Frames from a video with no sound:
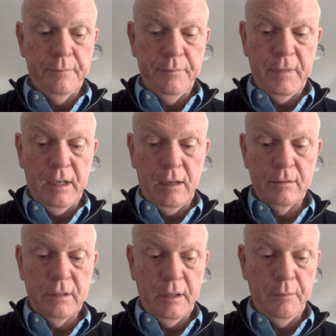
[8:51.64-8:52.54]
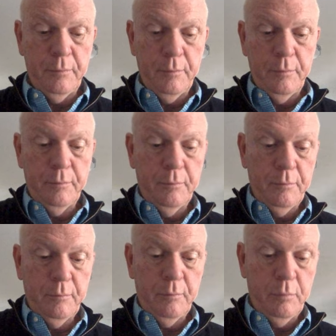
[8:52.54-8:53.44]
And I'll say
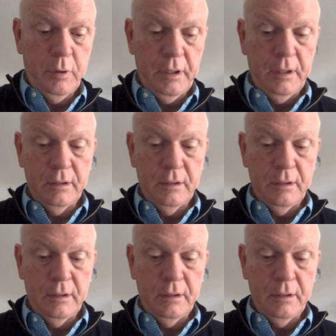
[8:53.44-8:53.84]
please